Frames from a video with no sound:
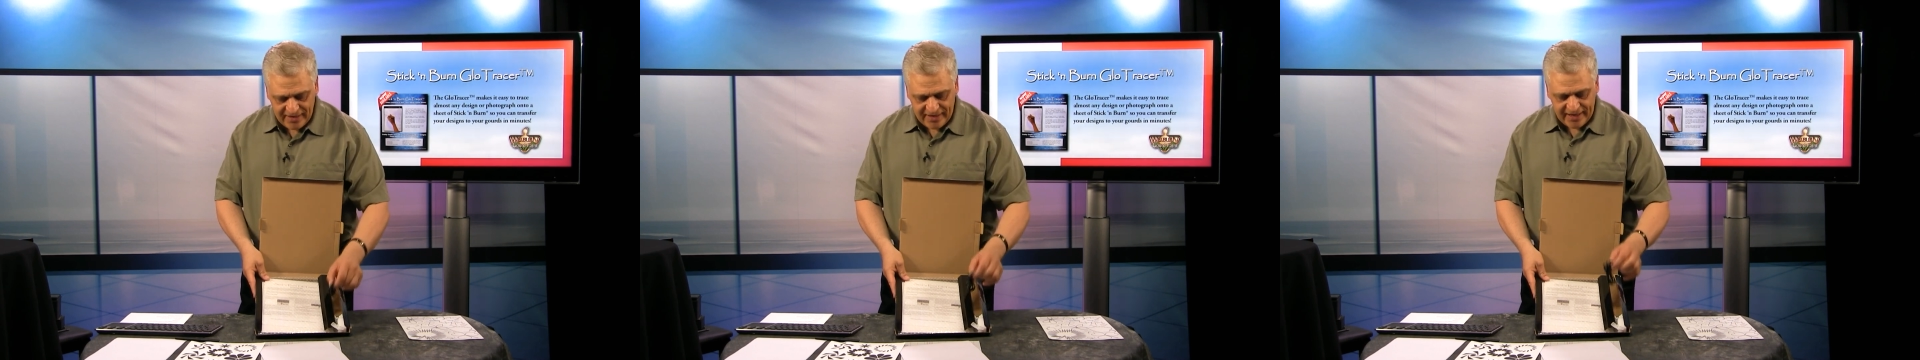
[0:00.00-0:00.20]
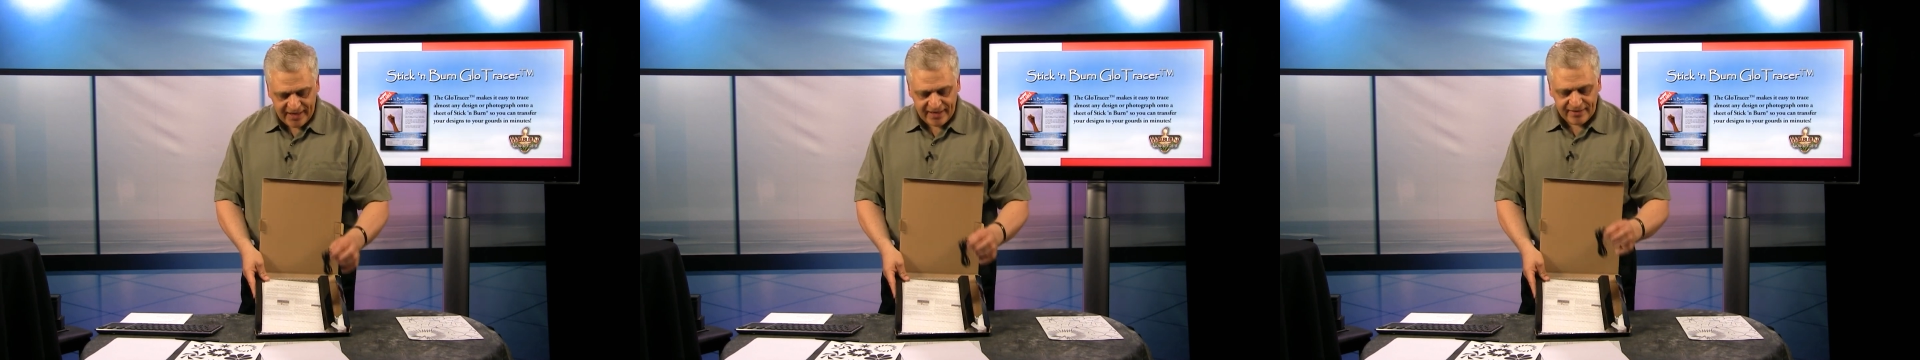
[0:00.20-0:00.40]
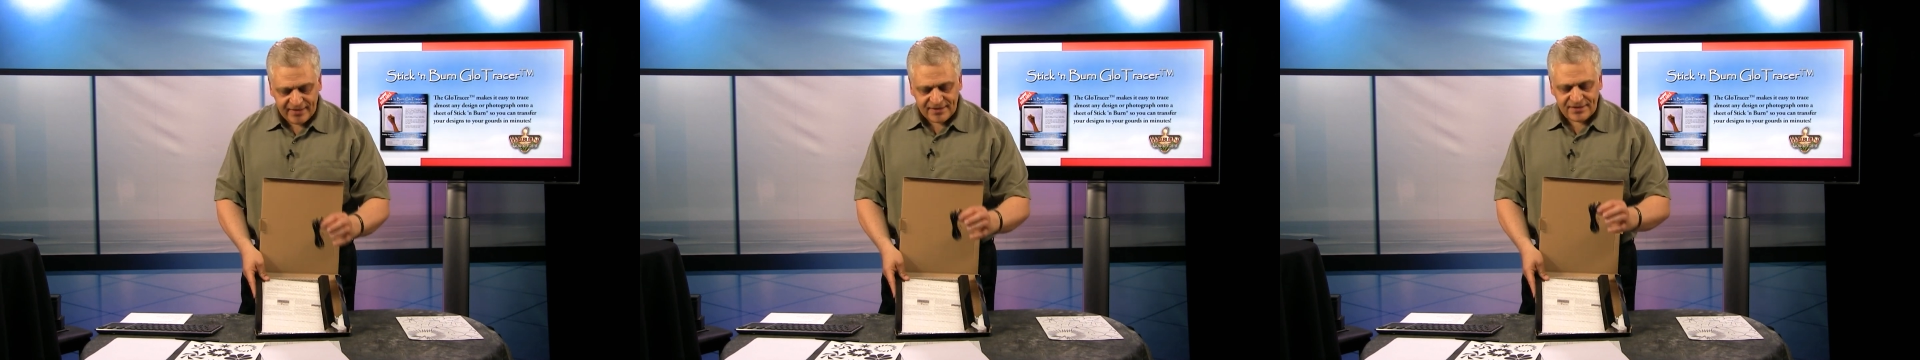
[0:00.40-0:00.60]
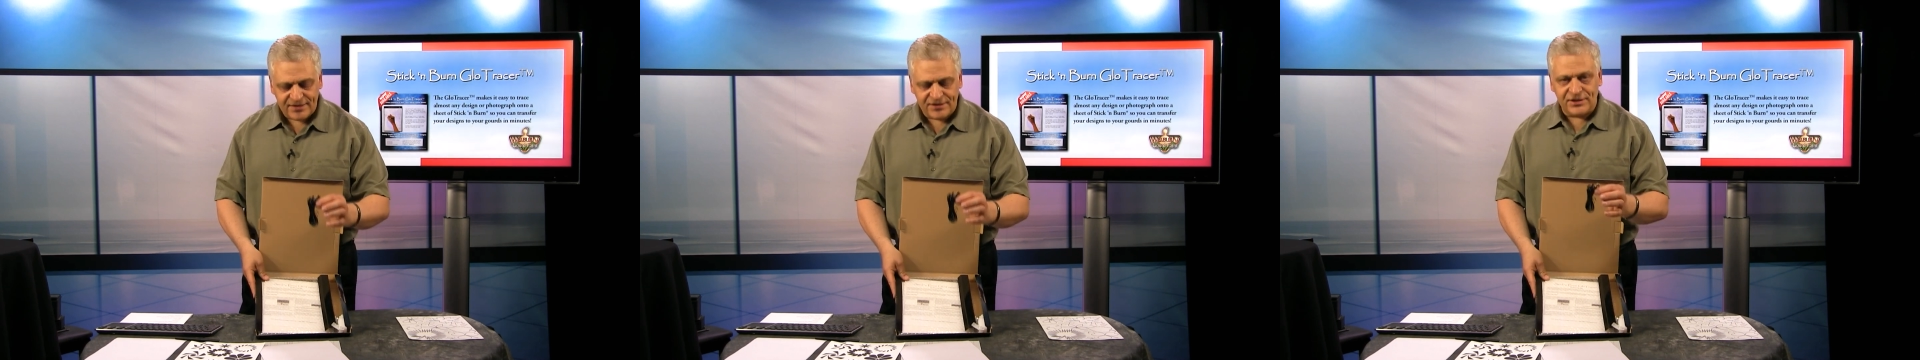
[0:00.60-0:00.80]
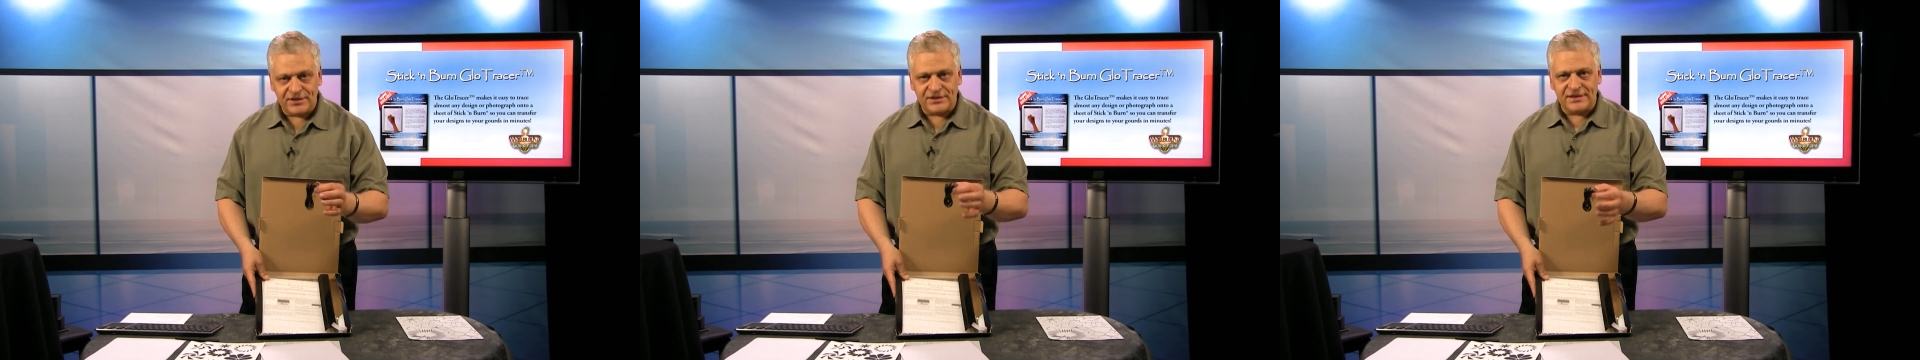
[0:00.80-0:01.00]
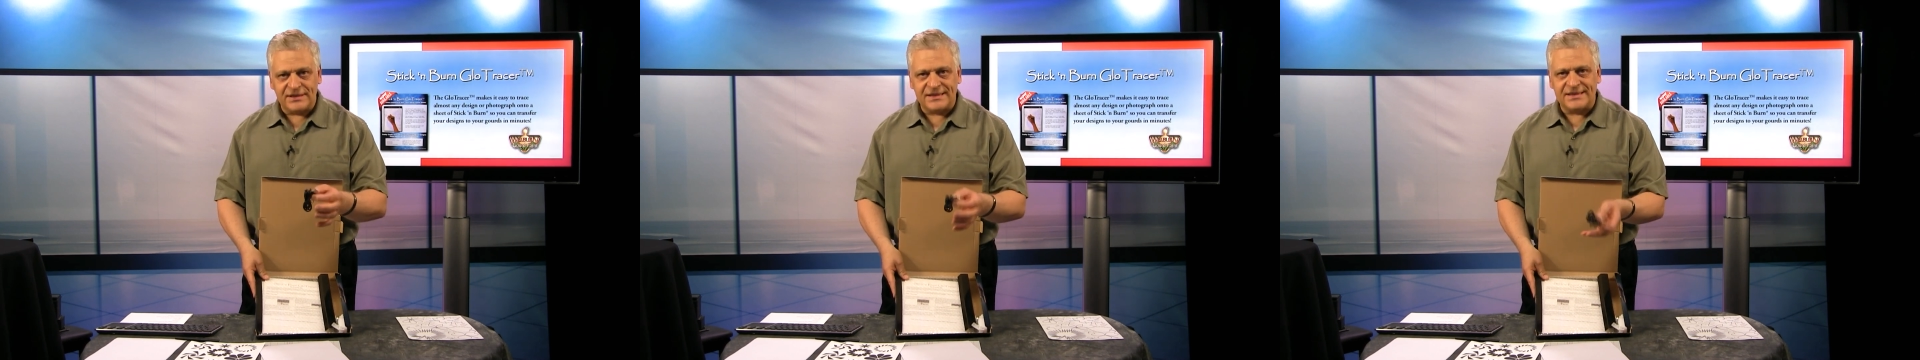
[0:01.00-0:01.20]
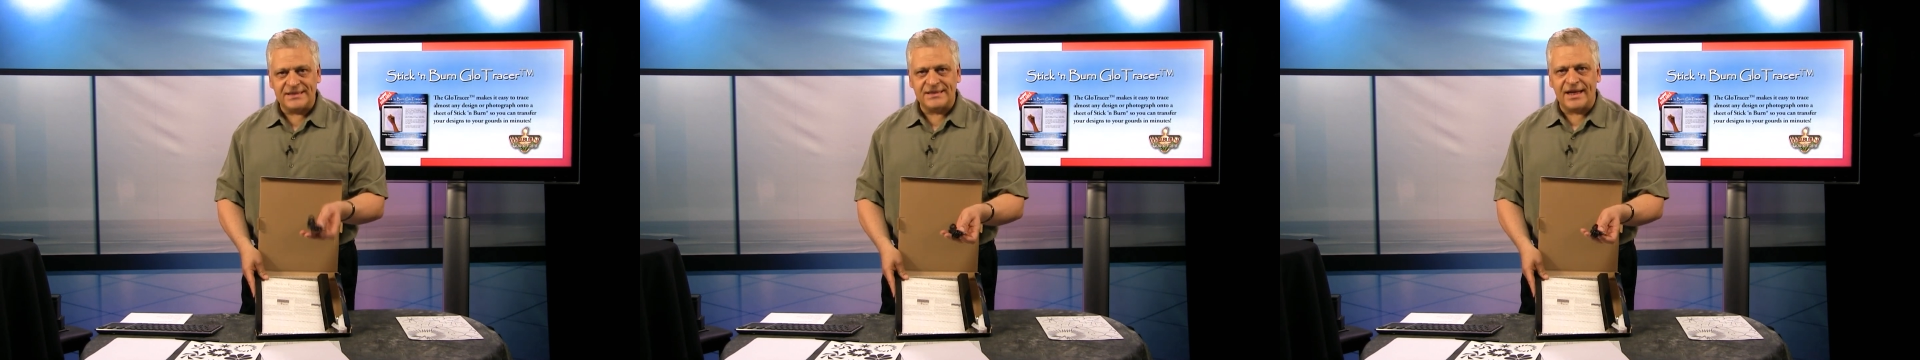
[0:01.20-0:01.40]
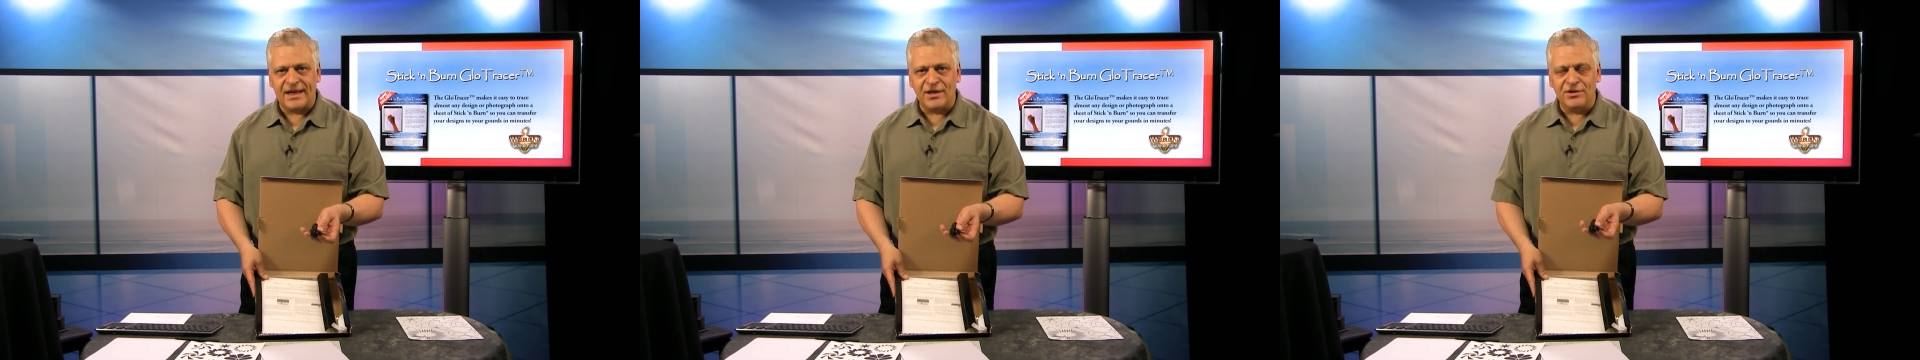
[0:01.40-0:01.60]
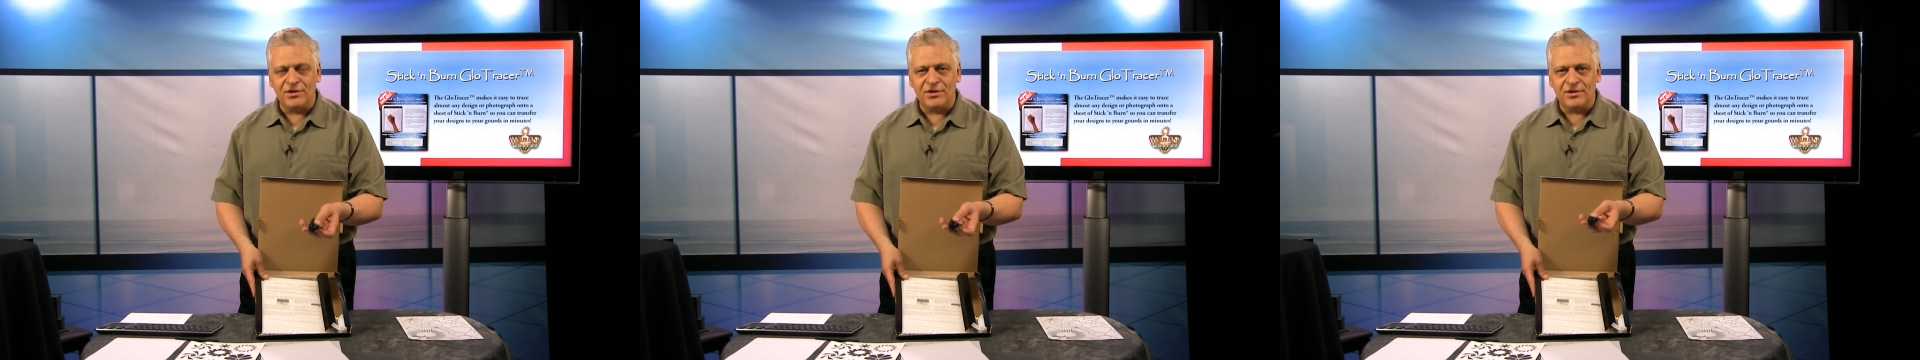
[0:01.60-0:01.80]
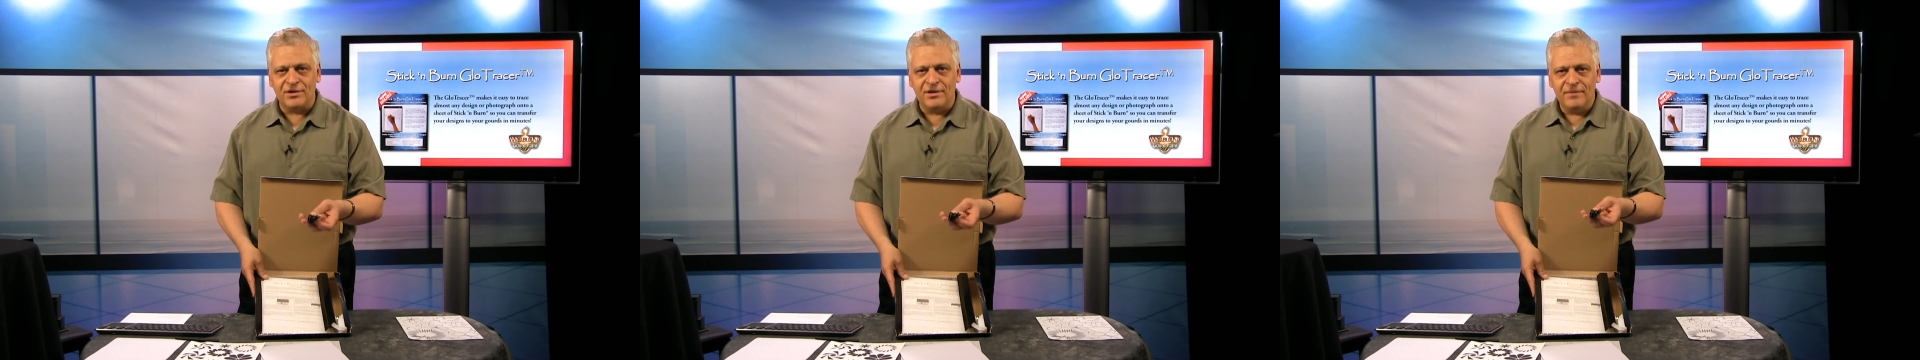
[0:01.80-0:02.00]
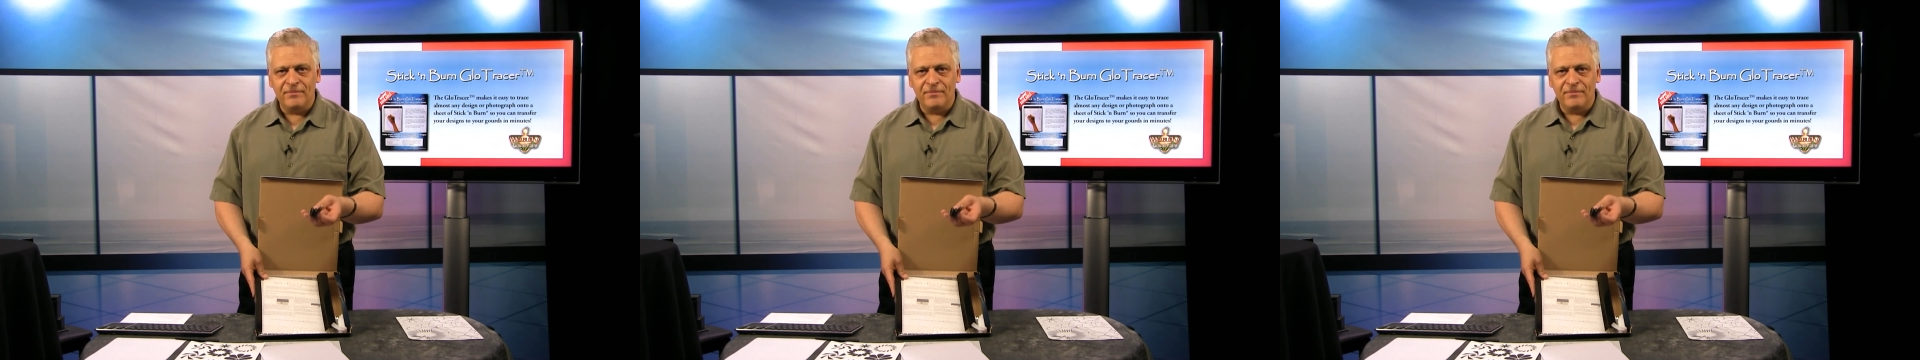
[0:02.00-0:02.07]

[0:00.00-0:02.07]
and this is just a standard